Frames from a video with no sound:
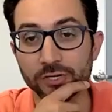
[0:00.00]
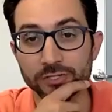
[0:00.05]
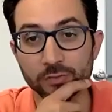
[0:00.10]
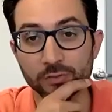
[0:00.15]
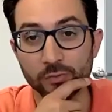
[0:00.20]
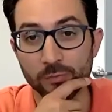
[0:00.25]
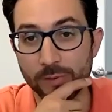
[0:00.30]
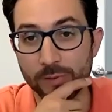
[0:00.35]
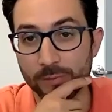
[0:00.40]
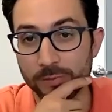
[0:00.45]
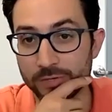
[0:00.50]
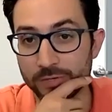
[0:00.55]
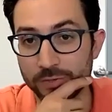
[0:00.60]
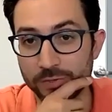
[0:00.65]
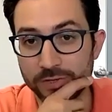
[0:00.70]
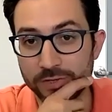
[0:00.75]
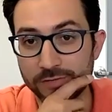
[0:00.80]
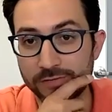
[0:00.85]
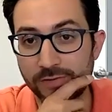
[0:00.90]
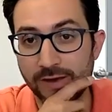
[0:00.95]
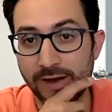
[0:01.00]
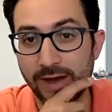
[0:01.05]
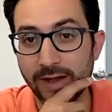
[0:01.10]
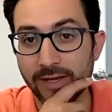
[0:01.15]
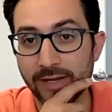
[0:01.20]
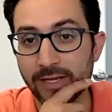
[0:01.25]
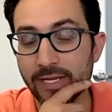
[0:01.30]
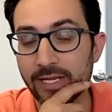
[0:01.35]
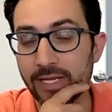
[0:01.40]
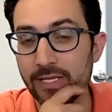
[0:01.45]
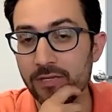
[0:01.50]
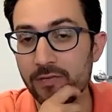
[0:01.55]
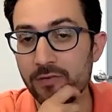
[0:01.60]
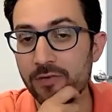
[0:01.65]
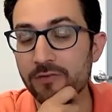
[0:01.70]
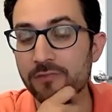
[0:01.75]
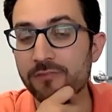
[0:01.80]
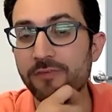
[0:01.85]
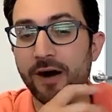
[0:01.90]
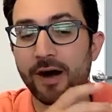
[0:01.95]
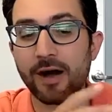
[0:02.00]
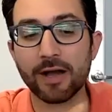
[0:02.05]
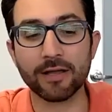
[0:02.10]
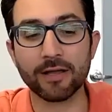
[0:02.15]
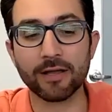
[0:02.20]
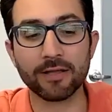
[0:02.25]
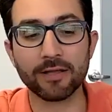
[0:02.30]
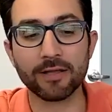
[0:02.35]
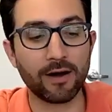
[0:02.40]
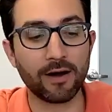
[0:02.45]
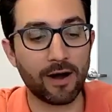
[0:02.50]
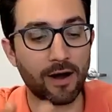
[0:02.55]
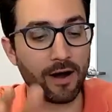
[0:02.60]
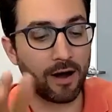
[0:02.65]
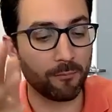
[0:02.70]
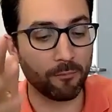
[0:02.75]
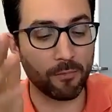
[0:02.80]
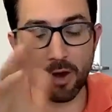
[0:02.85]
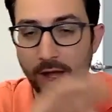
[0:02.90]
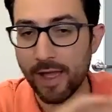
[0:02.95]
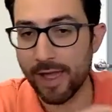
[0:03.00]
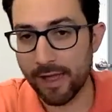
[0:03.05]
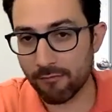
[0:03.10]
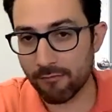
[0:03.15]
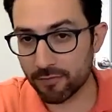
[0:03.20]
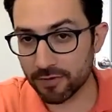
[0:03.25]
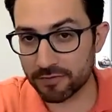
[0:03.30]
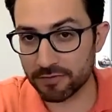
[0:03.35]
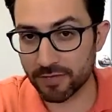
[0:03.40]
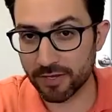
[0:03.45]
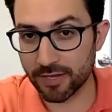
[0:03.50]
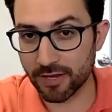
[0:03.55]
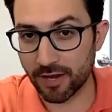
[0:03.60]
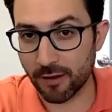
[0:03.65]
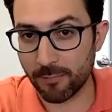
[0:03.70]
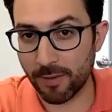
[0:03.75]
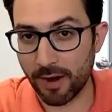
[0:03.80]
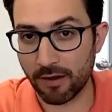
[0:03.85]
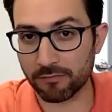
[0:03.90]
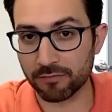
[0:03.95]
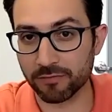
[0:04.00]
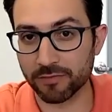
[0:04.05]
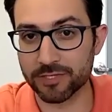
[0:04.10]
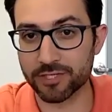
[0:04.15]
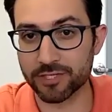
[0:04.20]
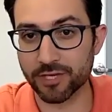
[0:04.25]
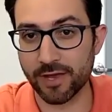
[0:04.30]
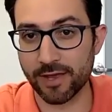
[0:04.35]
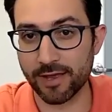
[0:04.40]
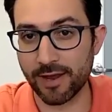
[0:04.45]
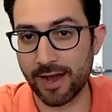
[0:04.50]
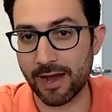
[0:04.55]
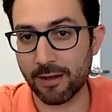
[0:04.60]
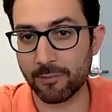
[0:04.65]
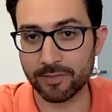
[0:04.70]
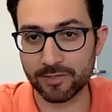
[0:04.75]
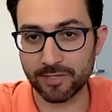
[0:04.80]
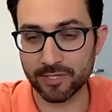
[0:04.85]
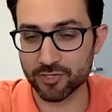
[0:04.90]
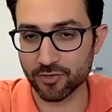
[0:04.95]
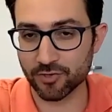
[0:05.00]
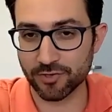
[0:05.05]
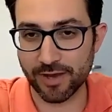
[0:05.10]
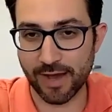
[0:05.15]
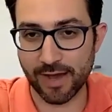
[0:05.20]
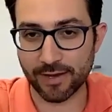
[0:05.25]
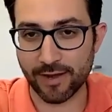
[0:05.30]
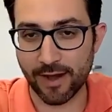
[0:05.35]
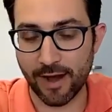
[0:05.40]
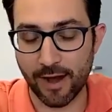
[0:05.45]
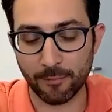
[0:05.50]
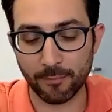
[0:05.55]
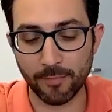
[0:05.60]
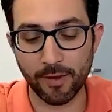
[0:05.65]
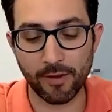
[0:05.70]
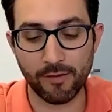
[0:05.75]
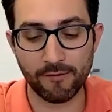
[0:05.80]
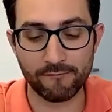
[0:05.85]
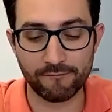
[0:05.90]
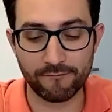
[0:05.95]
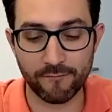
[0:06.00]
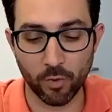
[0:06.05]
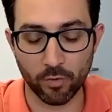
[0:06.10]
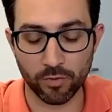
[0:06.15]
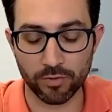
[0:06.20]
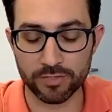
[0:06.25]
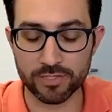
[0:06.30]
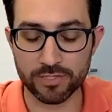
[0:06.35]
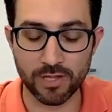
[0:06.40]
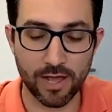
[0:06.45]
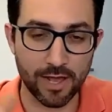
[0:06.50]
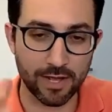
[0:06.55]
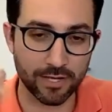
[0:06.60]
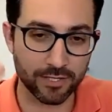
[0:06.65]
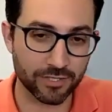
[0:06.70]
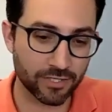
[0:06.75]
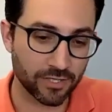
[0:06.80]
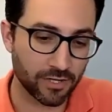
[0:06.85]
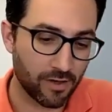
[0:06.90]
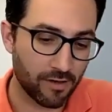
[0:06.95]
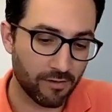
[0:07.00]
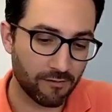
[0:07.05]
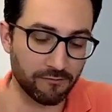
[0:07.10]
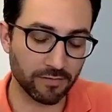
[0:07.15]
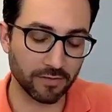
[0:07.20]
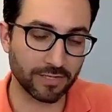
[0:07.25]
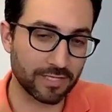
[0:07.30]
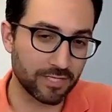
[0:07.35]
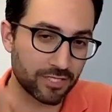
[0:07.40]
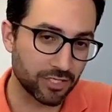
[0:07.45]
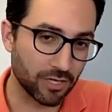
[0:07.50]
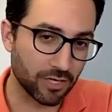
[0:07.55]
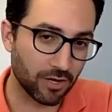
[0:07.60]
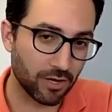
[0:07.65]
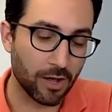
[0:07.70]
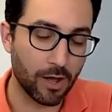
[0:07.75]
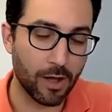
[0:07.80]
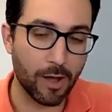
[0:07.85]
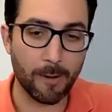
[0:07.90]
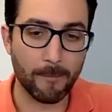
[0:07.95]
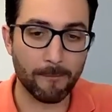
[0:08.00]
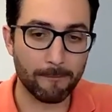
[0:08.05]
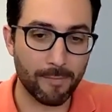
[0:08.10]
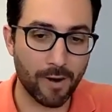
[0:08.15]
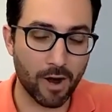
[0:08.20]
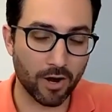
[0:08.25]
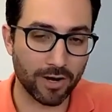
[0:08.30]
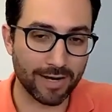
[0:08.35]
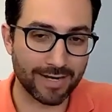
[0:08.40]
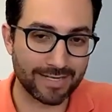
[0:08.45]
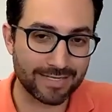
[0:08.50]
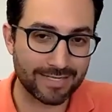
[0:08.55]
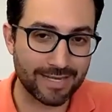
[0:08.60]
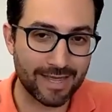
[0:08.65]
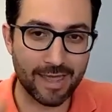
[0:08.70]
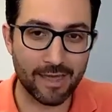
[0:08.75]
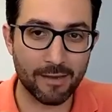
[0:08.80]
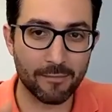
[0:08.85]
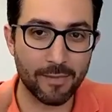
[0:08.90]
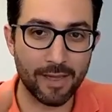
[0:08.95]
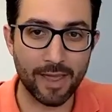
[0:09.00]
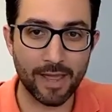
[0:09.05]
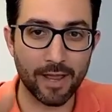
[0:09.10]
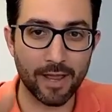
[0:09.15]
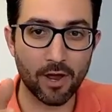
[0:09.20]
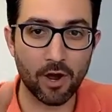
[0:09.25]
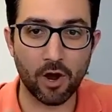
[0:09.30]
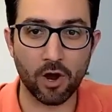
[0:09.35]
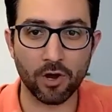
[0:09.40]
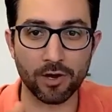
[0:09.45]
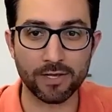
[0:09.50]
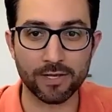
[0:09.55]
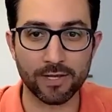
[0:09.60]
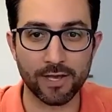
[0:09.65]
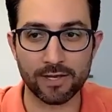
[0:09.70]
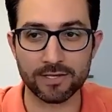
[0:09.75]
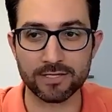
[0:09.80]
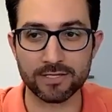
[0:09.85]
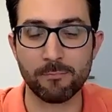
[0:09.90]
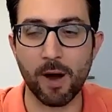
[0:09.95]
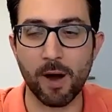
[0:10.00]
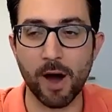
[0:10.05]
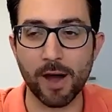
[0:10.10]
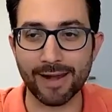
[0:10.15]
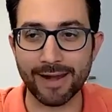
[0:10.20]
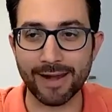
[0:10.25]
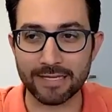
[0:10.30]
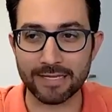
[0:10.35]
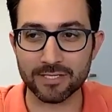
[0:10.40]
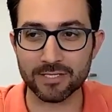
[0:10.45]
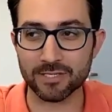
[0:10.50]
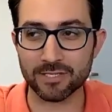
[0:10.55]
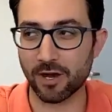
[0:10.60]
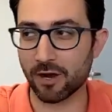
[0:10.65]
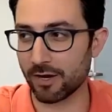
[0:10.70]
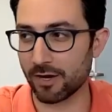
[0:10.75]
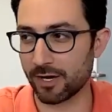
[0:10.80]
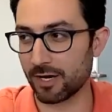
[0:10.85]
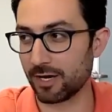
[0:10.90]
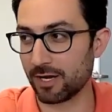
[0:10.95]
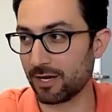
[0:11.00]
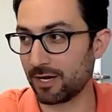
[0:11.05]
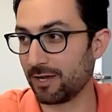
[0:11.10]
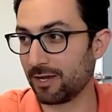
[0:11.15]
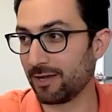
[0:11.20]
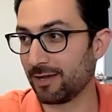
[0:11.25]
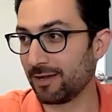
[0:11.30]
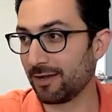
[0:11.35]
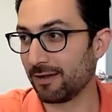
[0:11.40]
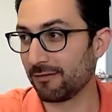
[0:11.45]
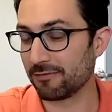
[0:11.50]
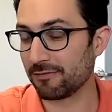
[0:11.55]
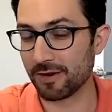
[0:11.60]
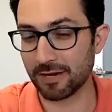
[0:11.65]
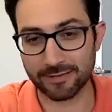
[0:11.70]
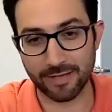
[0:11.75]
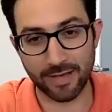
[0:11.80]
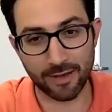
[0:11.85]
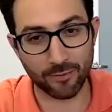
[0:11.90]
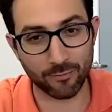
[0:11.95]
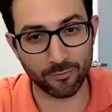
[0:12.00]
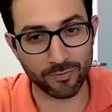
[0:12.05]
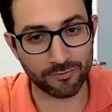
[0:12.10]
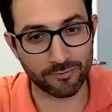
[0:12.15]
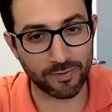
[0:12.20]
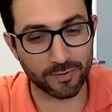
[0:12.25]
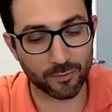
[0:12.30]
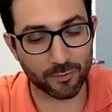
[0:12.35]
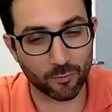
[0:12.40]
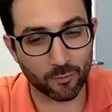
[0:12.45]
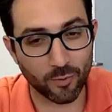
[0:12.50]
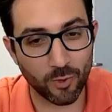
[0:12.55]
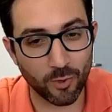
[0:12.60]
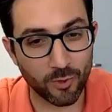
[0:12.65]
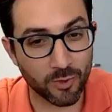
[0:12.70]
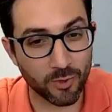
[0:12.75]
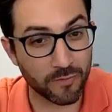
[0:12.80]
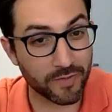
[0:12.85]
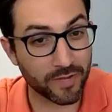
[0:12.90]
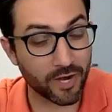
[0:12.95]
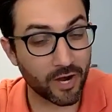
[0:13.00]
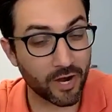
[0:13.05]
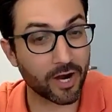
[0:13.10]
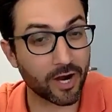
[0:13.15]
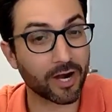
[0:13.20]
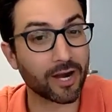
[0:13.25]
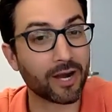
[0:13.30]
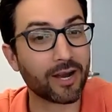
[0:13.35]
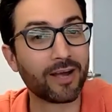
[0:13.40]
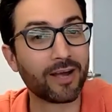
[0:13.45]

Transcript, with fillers: So remember, you can find you can find um, everything about Felicia at hibandigital.com forward slash Felicia Mares, M A R E S. Mares, sorry. I forgot that, I forgot the roll on the R.